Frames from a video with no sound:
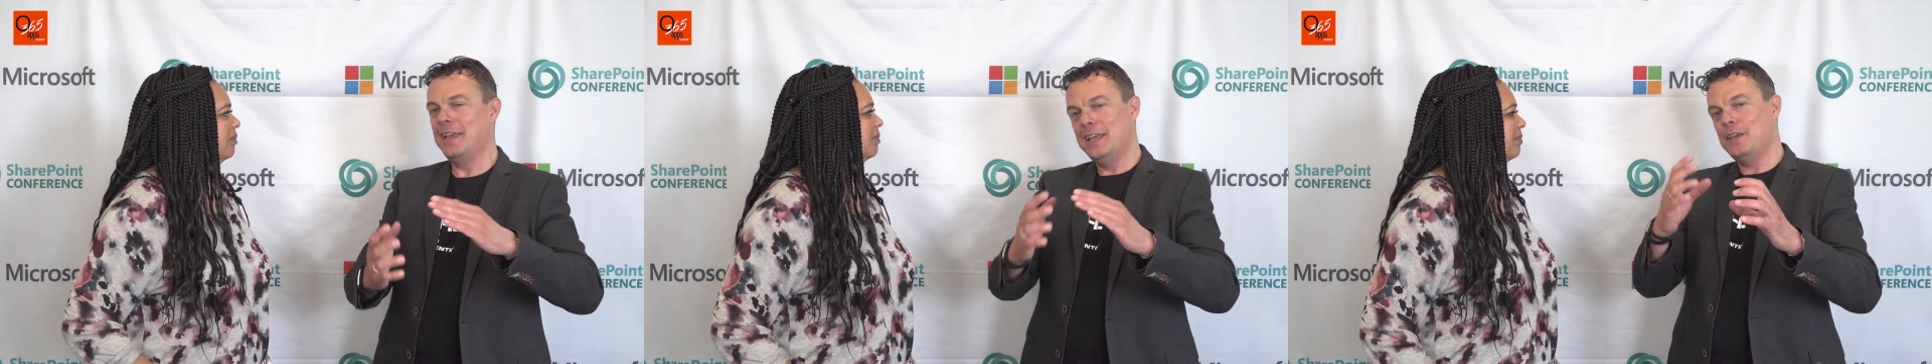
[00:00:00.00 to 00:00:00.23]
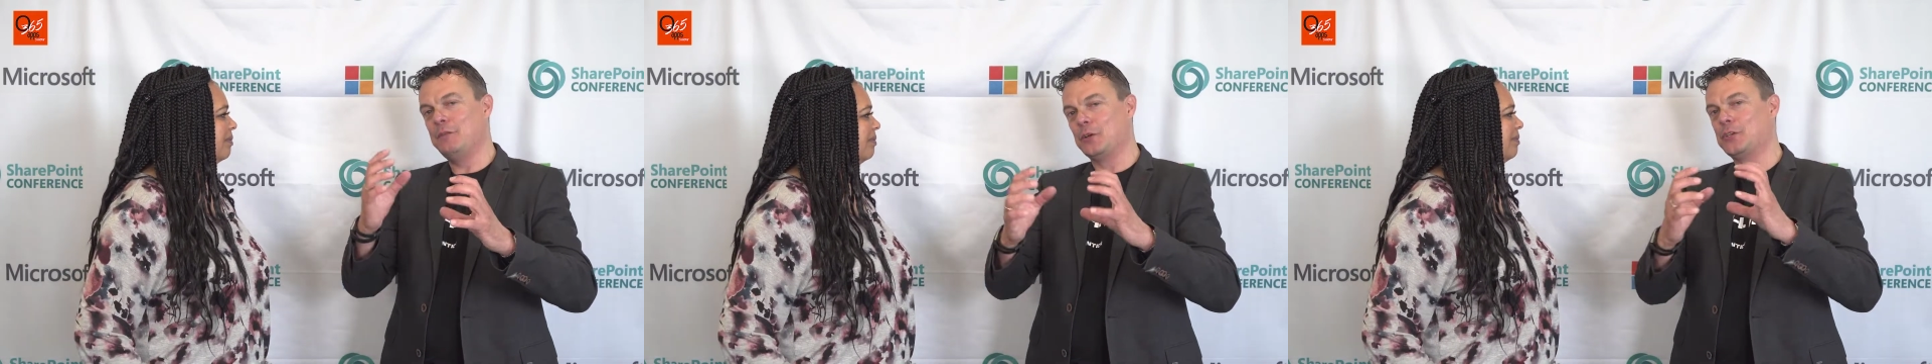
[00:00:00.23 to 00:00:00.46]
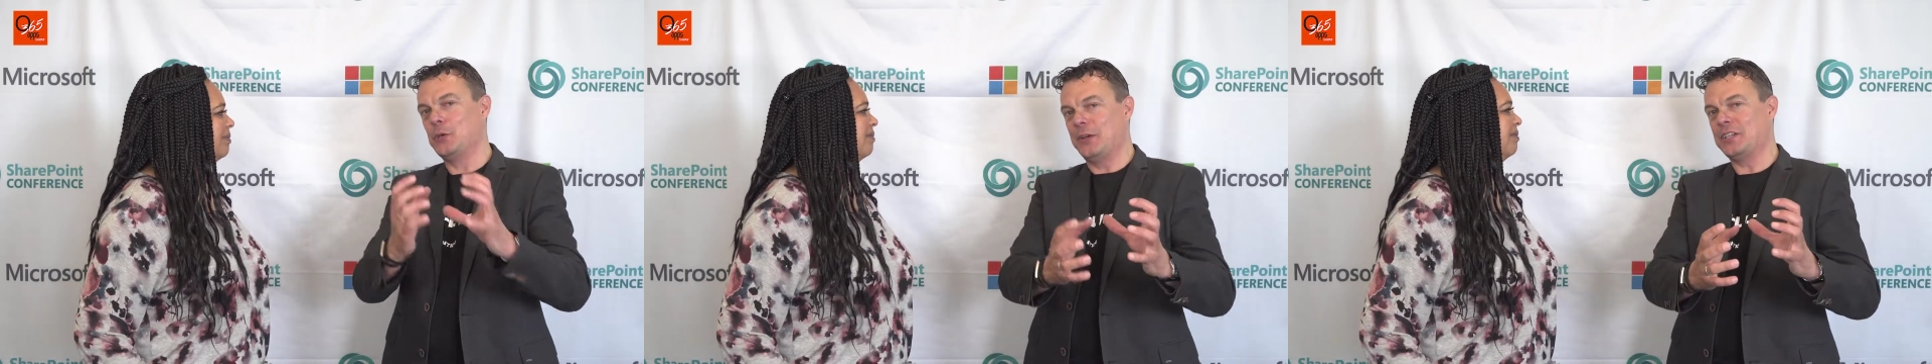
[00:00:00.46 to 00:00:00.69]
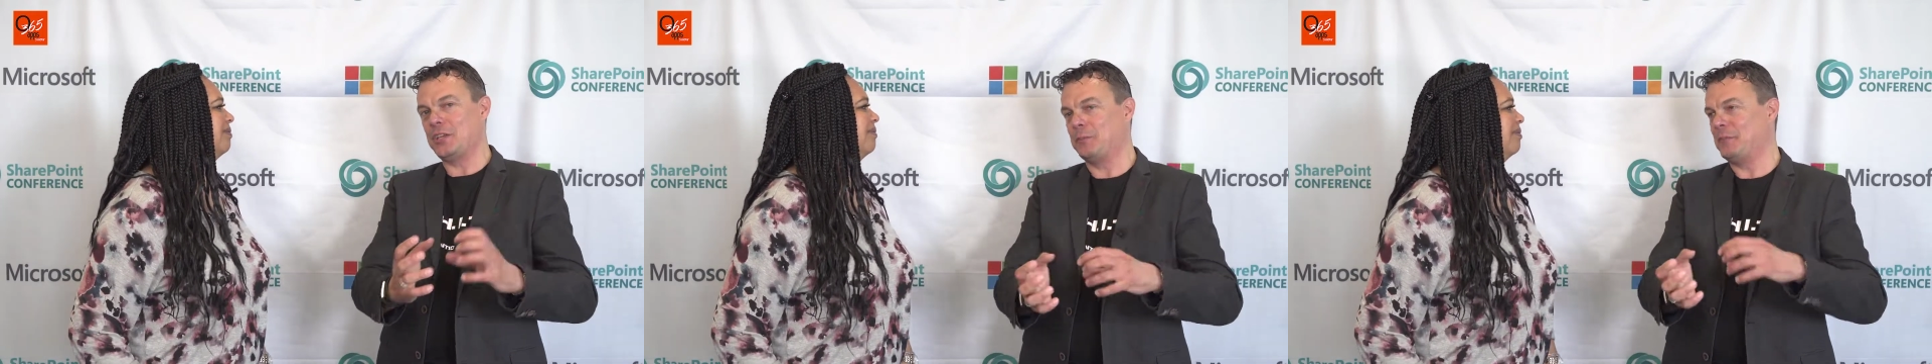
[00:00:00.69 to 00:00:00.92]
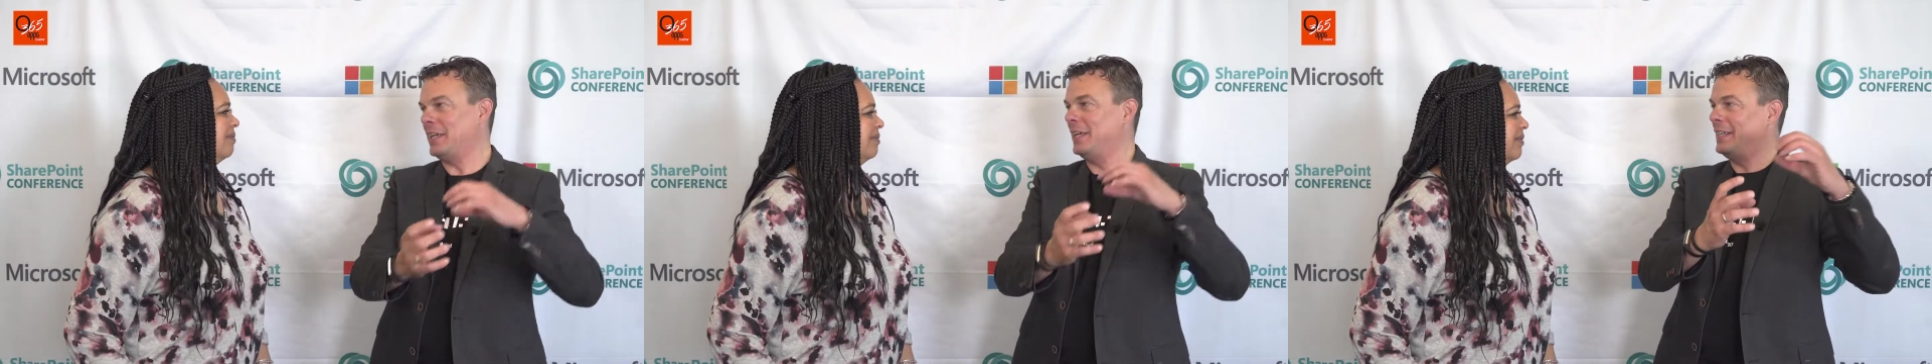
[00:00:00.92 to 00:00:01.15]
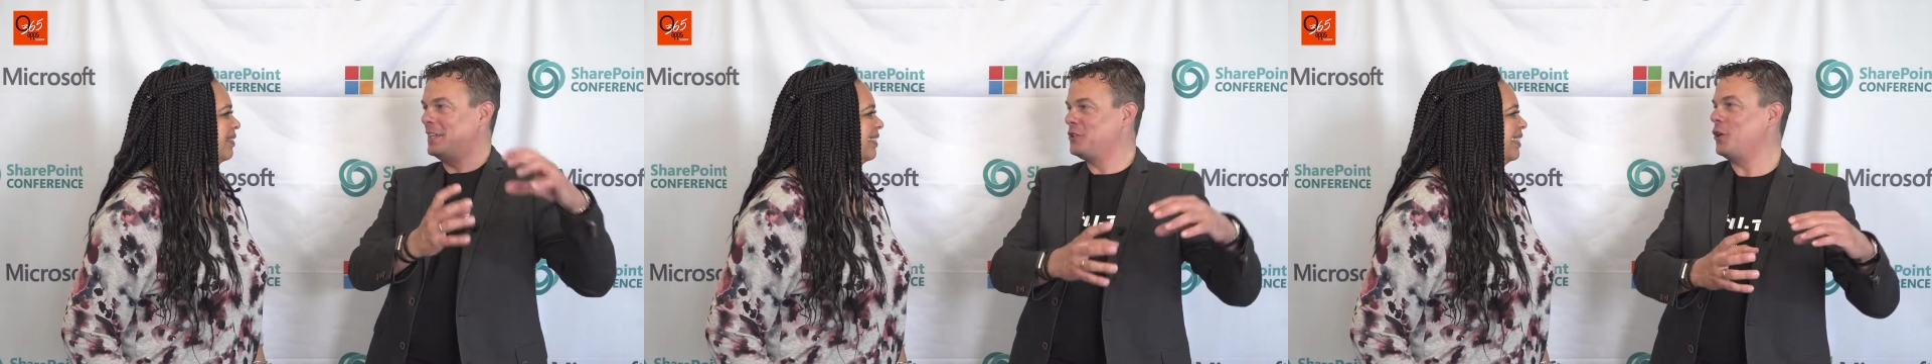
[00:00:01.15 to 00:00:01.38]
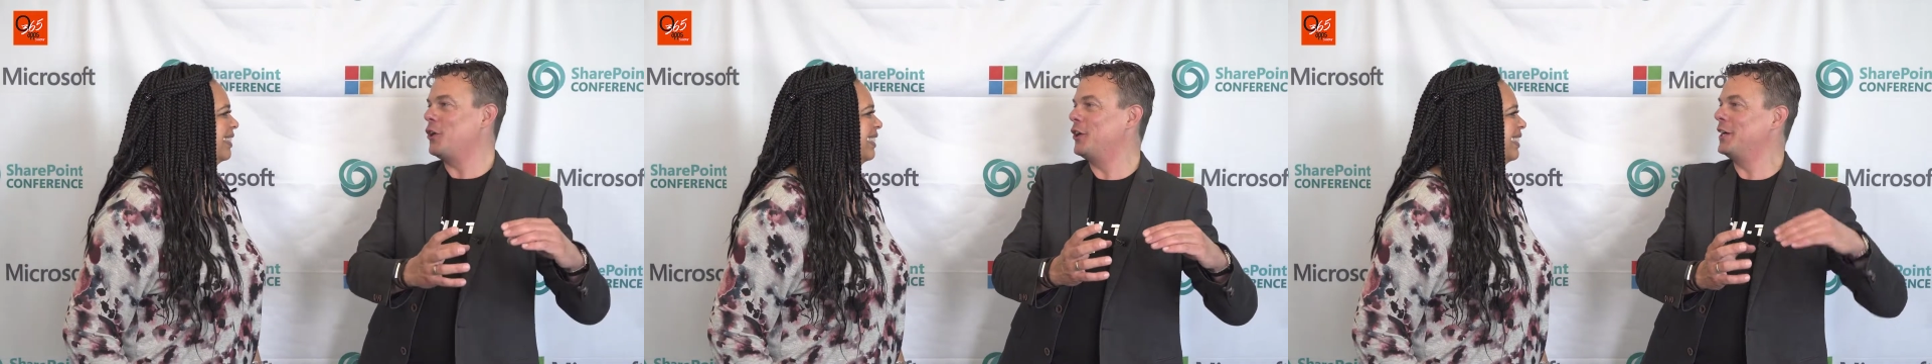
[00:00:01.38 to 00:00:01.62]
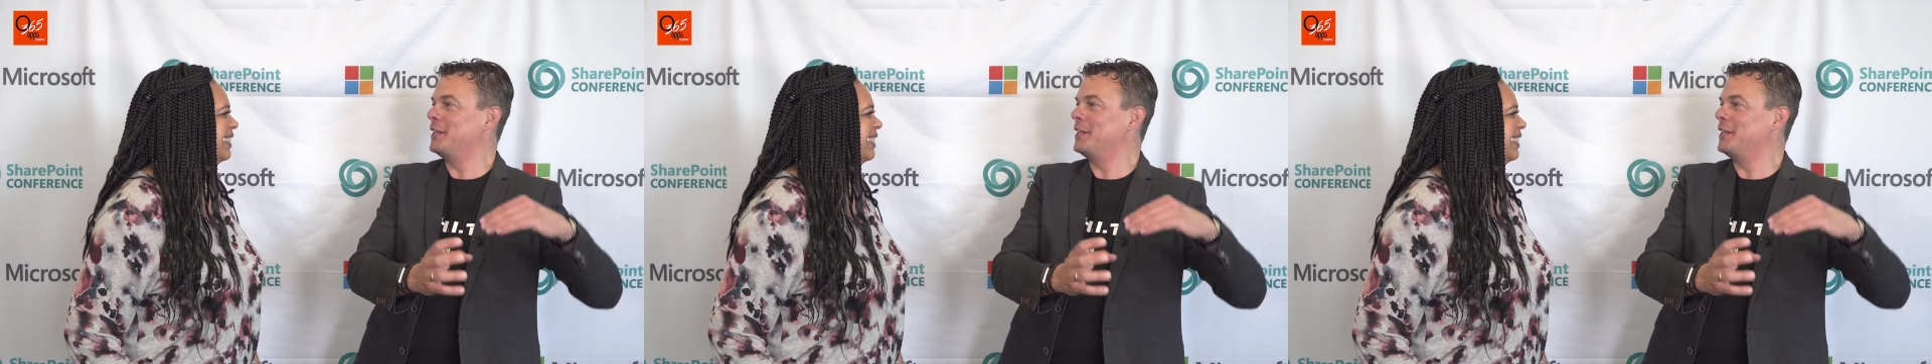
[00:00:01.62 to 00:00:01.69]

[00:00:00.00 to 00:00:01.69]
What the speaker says: if you're doing something in HR,